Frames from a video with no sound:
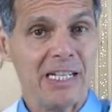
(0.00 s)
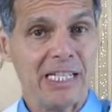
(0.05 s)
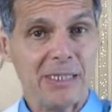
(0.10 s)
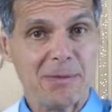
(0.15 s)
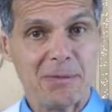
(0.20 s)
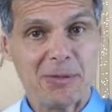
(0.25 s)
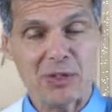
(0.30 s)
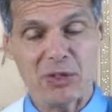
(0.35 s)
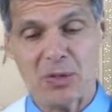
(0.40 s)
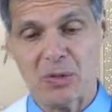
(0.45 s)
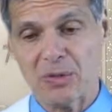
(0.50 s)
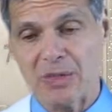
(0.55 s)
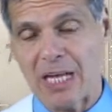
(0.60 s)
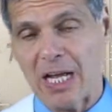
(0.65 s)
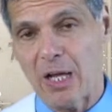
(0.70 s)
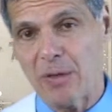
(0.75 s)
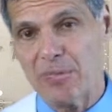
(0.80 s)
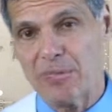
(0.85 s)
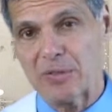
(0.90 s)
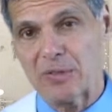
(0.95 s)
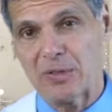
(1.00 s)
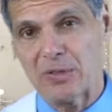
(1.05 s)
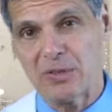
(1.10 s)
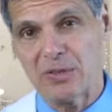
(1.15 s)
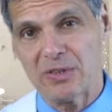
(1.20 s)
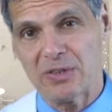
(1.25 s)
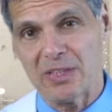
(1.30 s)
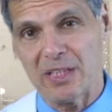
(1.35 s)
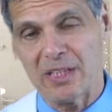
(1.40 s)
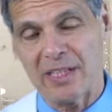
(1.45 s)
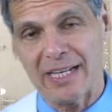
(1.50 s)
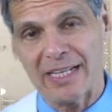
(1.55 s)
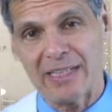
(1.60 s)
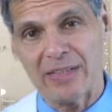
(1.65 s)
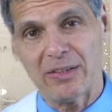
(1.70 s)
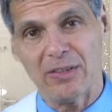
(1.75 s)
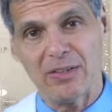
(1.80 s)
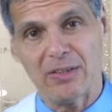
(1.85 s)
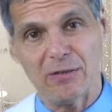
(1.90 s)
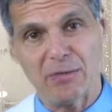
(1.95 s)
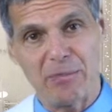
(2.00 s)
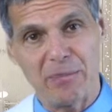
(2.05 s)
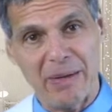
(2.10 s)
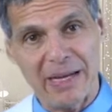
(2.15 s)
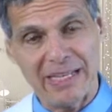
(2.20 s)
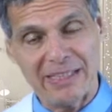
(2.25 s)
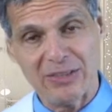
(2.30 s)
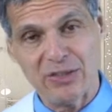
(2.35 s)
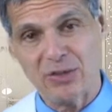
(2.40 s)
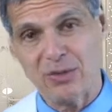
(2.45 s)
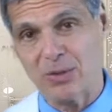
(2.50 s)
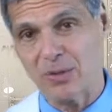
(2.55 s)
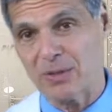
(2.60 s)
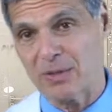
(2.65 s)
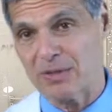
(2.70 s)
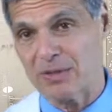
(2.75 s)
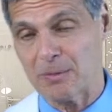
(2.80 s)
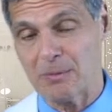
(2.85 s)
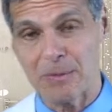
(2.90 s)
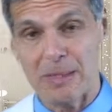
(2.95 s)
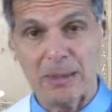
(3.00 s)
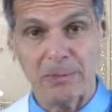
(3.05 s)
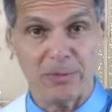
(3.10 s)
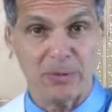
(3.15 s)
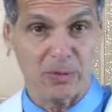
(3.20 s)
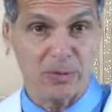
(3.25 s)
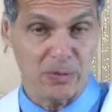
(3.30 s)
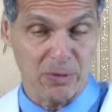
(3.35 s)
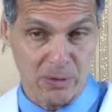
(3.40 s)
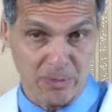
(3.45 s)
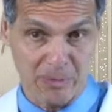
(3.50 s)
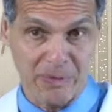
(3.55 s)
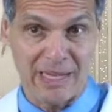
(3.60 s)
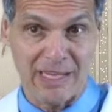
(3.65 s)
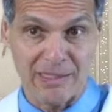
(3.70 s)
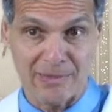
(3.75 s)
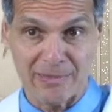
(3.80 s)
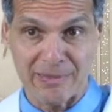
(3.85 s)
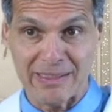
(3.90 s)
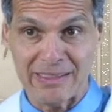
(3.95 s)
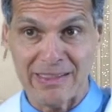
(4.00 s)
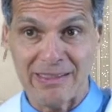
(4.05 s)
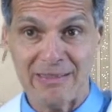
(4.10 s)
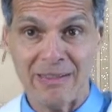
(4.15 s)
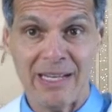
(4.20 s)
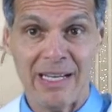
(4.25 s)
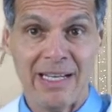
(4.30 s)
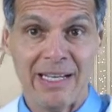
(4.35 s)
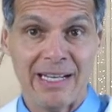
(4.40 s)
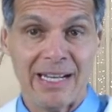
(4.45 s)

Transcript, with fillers: It's been shown to help reduce the likelihood of bed sores in people who are bedridden